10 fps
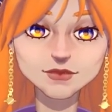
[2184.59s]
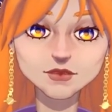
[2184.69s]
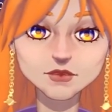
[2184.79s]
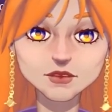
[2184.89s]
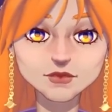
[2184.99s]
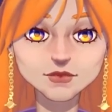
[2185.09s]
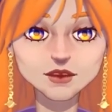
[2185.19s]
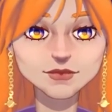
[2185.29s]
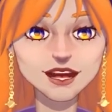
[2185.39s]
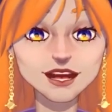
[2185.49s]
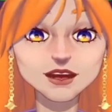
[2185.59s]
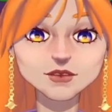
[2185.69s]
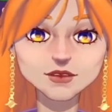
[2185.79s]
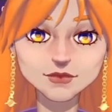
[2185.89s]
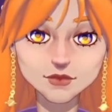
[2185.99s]
Who would have thought that
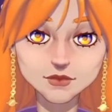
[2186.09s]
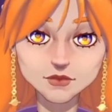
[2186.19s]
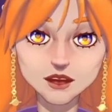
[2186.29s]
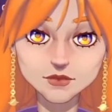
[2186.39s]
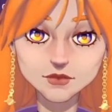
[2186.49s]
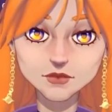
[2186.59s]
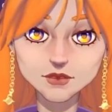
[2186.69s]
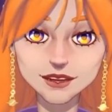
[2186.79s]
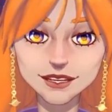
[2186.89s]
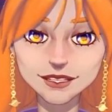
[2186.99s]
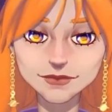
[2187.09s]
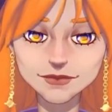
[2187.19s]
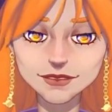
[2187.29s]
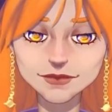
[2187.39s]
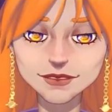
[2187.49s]
was the one true
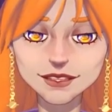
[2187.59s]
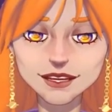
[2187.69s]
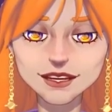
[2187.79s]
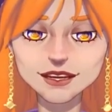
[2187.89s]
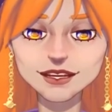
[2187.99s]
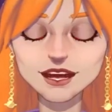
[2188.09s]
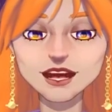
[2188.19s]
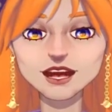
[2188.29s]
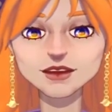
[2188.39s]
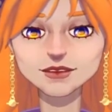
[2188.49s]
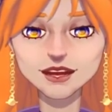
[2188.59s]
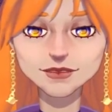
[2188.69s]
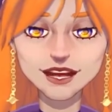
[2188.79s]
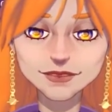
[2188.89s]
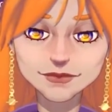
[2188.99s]
religion? Oh no,
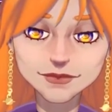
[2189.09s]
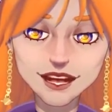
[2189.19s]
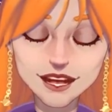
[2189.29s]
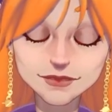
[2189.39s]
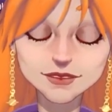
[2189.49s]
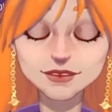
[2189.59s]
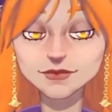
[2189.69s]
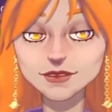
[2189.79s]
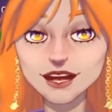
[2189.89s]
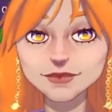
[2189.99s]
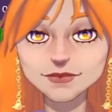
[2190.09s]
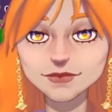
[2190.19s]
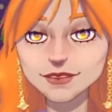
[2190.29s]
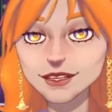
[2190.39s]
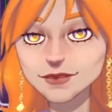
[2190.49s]
there's an answer to one true
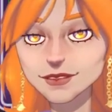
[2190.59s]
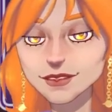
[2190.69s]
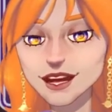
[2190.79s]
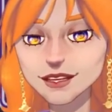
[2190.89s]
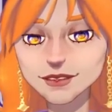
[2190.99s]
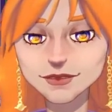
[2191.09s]
religion there.